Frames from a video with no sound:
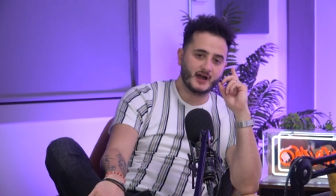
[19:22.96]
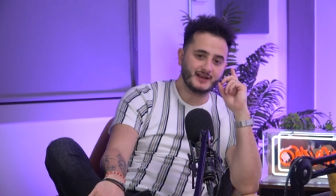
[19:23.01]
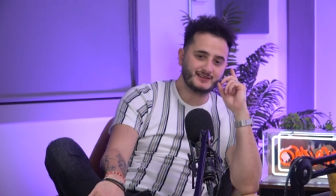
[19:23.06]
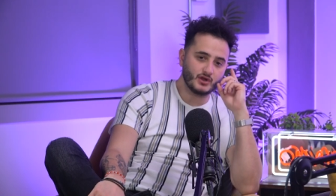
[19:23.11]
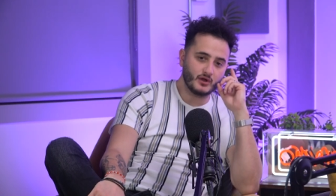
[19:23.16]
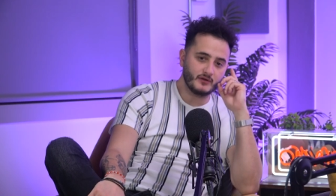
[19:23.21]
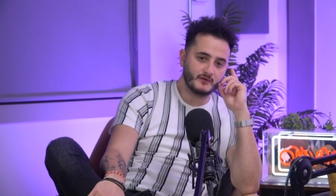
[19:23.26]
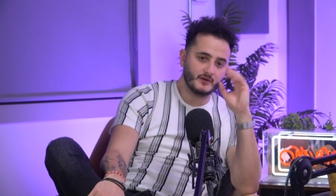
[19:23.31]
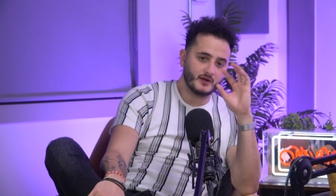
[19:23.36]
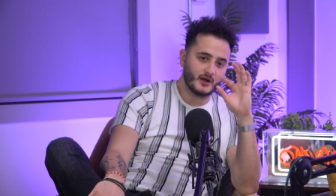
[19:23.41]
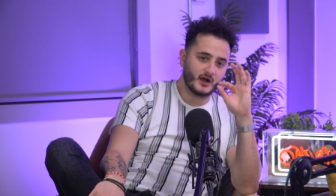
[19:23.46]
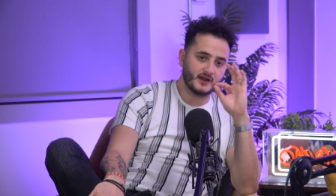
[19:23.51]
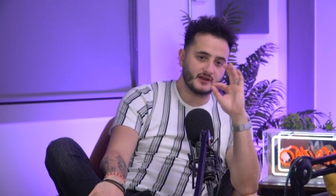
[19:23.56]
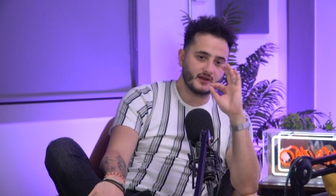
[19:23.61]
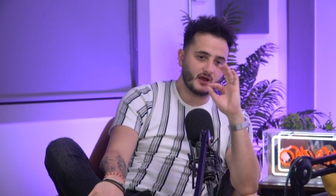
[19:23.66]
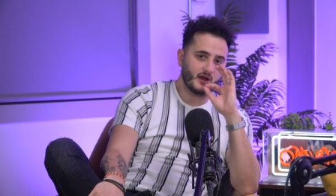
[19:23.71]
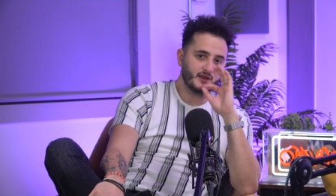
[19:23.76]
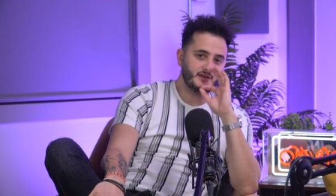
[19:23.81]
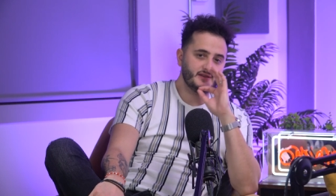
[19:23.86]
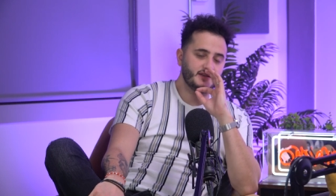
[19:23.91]
I don't
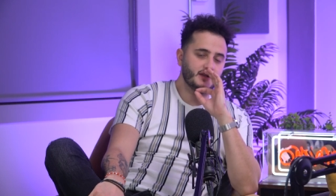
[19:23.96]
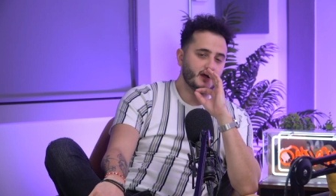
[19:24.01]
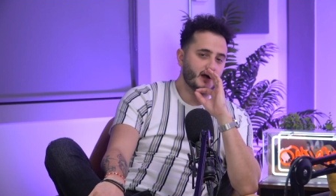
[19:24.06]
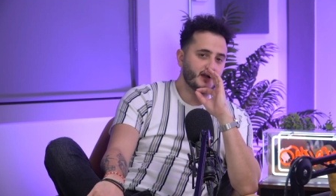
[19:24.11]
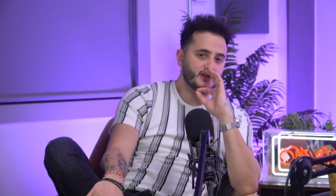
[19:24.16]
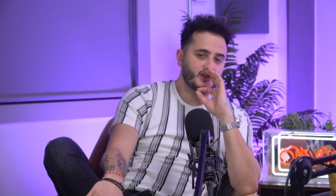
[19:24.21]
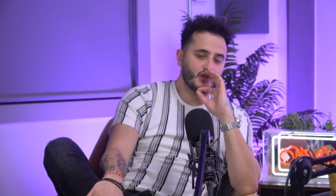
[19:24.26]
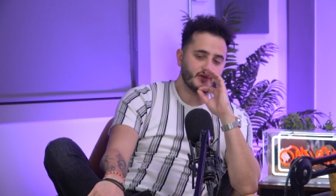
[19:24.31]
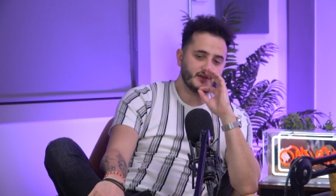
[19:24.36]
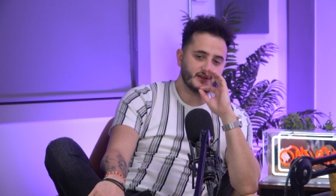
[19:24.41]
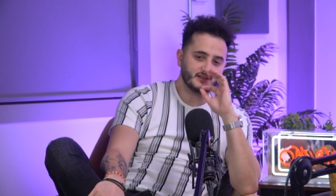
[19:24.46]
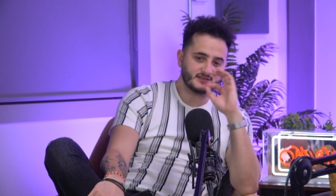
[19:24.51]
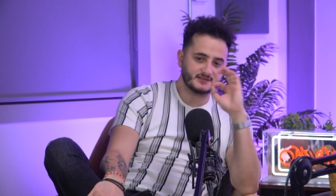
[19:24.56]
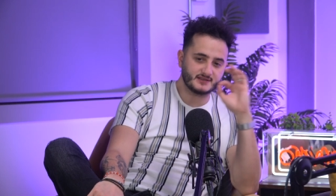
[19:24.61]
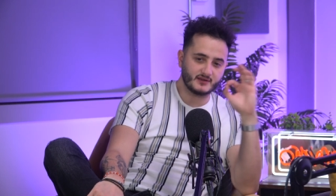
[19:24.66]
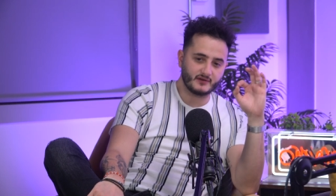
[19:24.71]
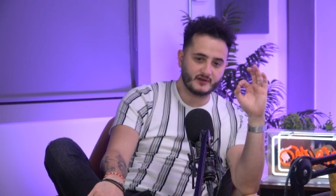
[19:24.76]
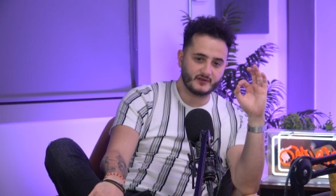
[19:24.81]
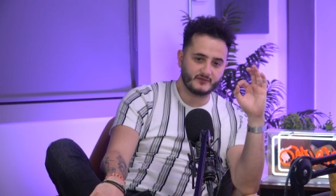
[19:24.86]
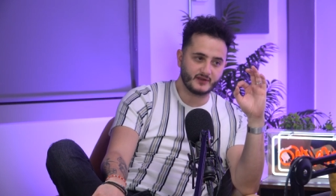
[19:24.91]
I I, I don't
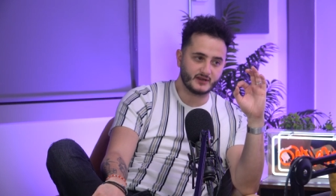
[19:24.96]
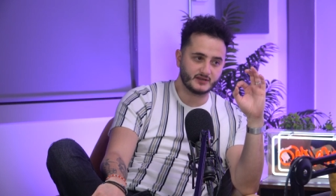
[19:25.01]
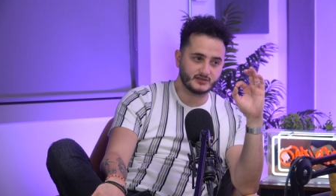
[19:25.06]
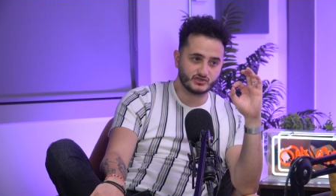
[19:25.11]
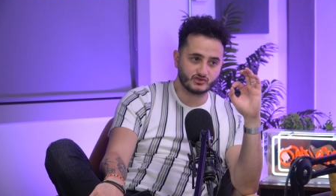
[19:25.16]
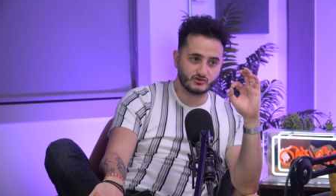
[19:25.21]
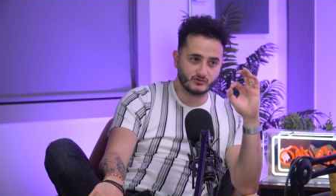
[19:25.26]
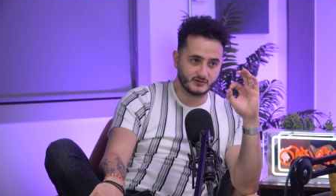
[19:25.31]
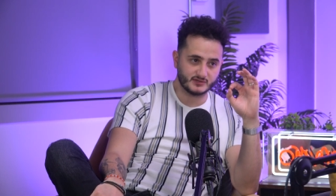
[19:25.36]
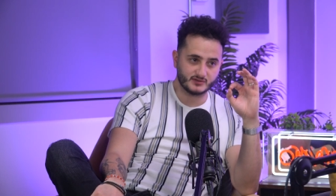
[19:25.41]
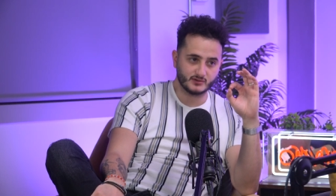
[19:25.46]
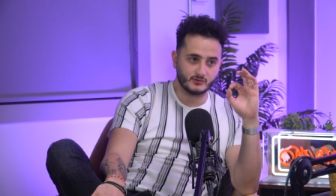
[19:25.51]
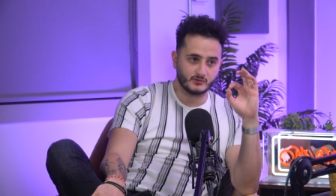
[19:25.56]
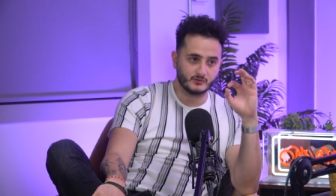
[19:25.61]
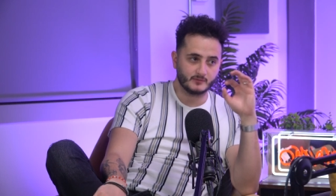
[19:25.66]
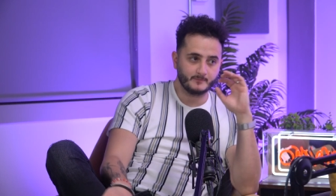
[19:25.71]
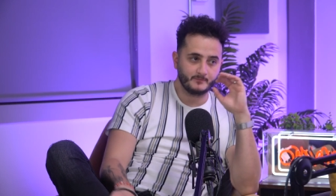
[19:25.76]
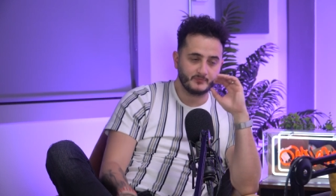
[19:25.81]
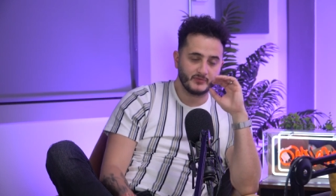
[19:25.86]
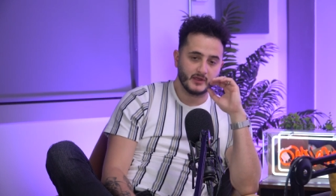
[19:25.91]
necessarily think it's true at
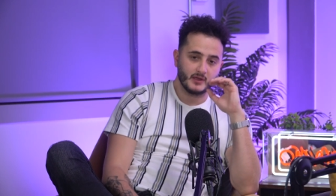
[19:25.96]
all.